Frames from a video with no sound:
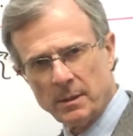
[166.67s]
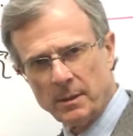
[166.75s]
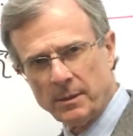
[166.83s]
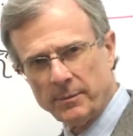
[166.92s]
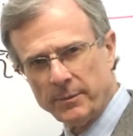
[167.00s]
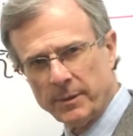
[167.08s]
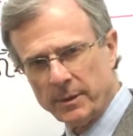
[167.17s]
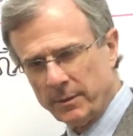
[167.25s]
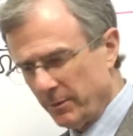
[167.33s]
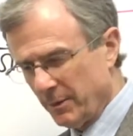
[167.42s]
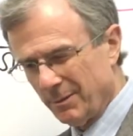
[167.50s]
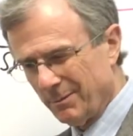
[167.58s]
of the,
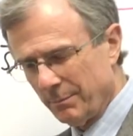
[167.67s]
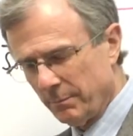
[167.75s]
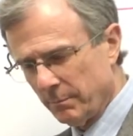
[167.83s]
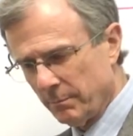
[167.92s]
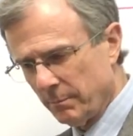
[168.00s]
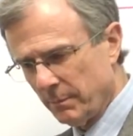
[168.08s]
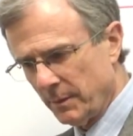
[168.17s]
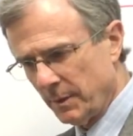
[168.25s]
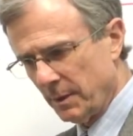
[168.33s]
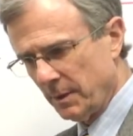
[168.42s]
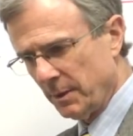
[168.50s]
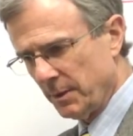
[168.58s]

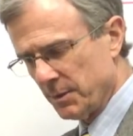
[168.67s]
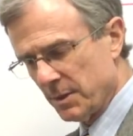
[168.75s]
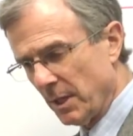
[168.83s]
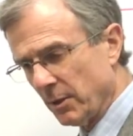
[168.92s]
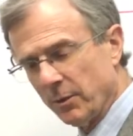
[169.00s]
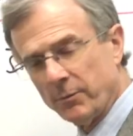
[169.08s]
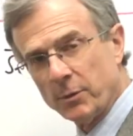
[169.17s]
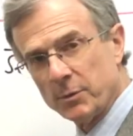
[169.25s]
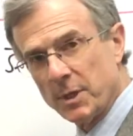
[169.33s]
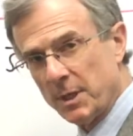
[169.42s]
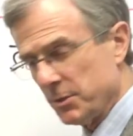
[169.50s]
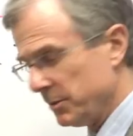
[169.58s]
the, the, center of
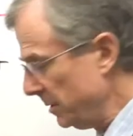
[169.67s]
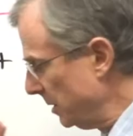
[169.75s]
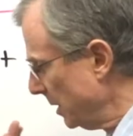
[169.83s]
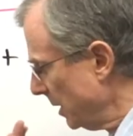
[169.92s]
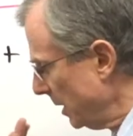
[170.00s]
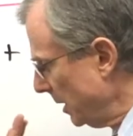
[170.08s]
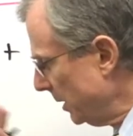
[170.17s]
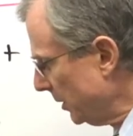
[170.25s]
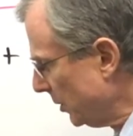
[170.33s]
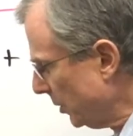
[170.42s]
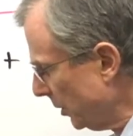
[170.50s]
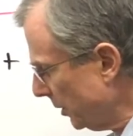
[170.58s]
rotation and then
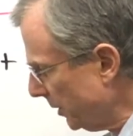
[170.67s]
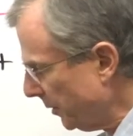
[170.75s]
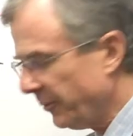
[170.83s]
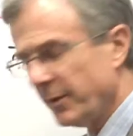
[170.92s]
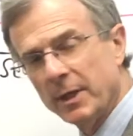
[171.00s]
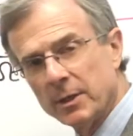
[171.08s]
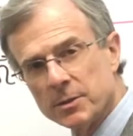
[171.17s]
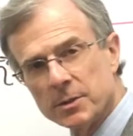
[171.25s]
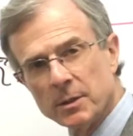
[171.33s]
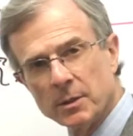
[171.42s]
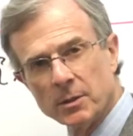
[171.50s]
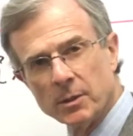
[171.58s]
curling your fingers
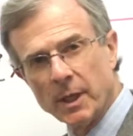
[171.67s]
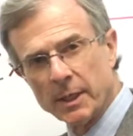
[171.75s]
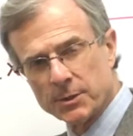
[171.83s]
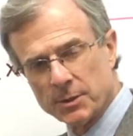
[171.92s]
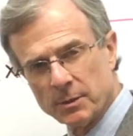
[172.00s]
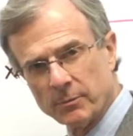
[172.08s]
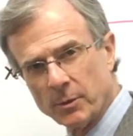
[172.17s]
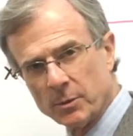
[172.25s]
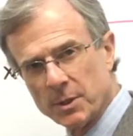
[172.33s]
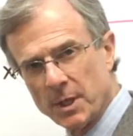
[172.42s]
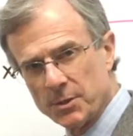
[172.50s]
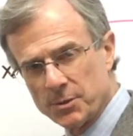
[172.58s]
in the direction of
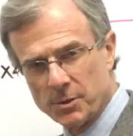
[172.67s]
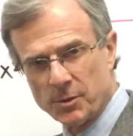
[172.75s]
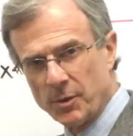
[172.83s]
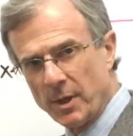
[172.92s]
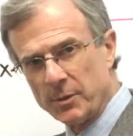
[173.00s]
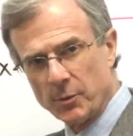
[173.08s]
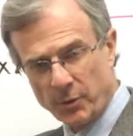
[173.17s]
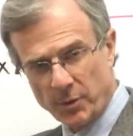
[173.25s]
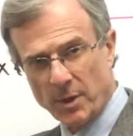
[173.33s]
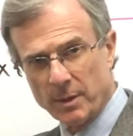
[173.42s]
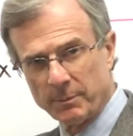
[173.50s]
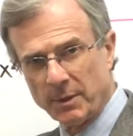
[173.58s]
rotation. And then your
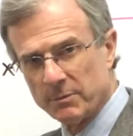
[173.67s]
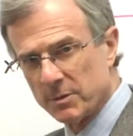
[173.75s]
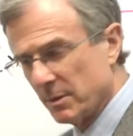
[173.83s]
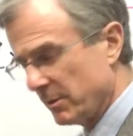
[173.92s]
thumb gives the